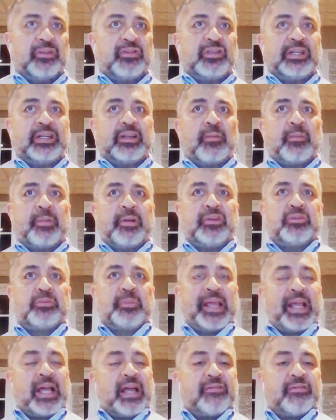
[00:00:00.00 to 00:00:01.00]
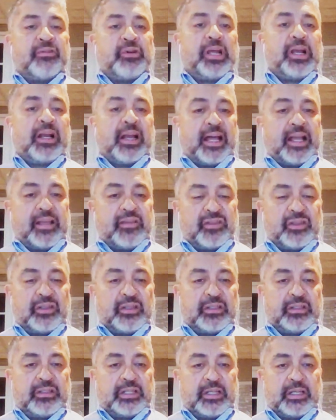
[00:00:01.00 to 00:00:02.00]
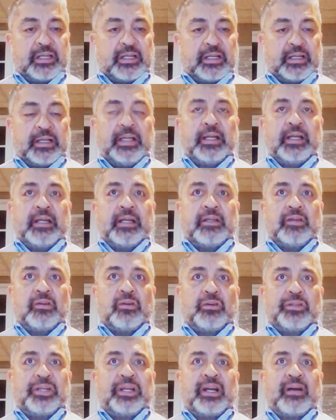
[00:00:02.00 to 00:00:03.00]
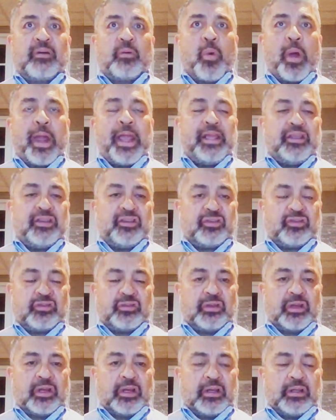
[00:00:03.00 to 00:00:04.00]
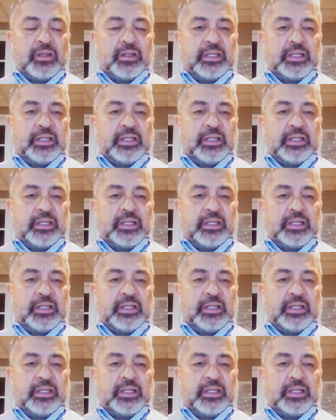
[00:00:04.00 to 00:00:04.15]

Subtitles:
is that companies may have realized that there are ways